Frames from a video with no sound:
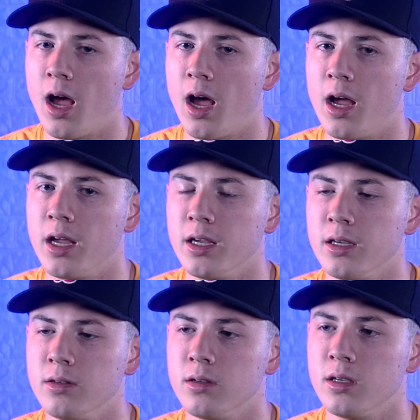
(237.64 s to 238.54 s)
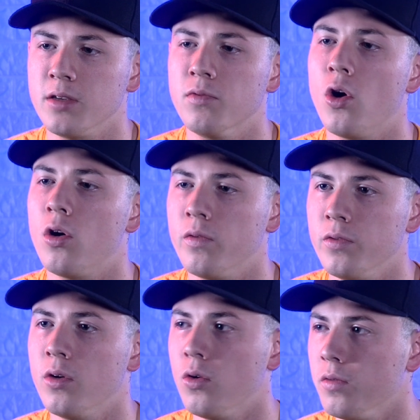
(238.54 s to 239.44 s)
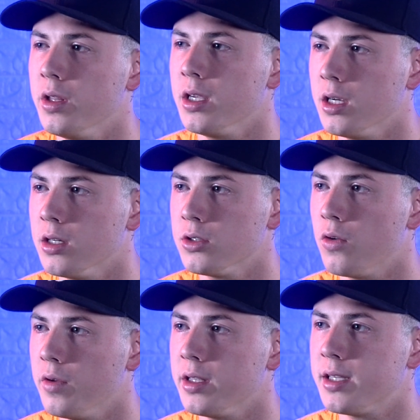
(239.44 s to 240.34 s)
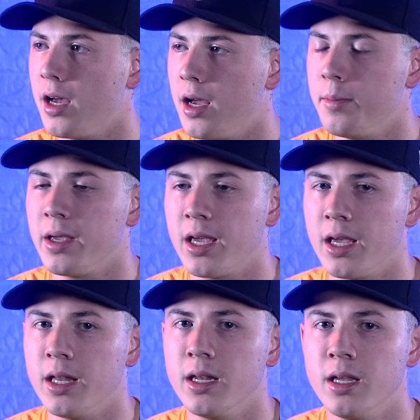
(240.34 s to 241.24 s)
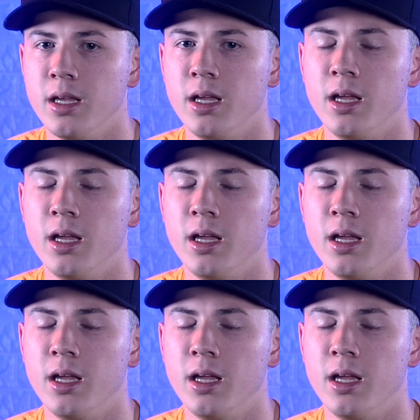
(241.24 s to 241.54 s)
I evolved over the years, over the time, and